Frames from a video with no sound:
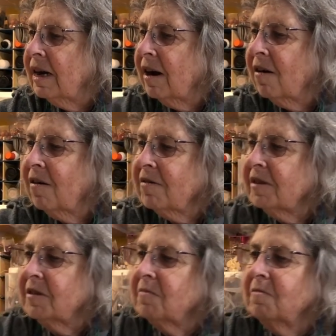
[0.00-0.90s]
All
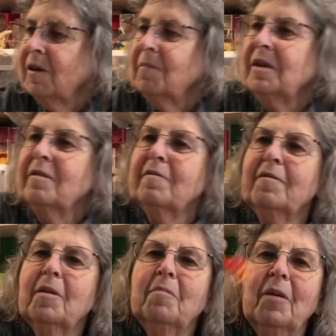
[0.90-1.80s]
this ribbon
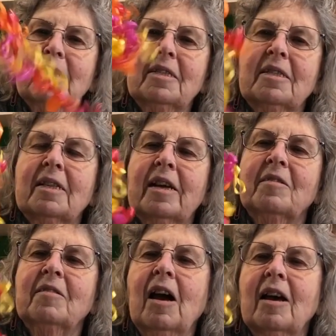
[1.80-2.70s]
from presents that
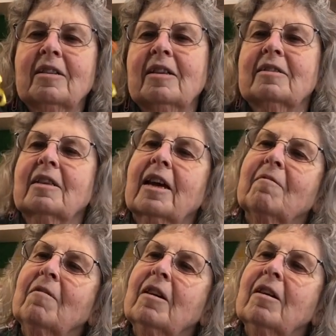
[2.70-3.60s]
you got that is
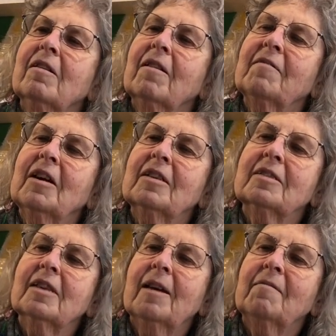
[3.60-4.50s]
like, whoa, I've got to
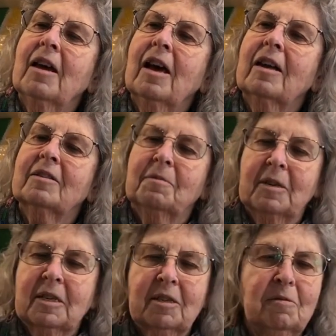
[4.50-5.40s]
save that. It's
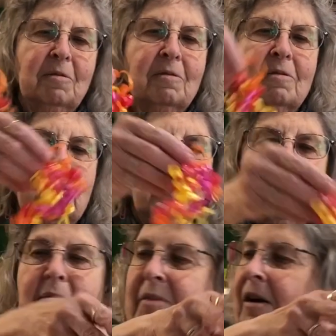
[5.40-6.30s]
really cool. Now it can be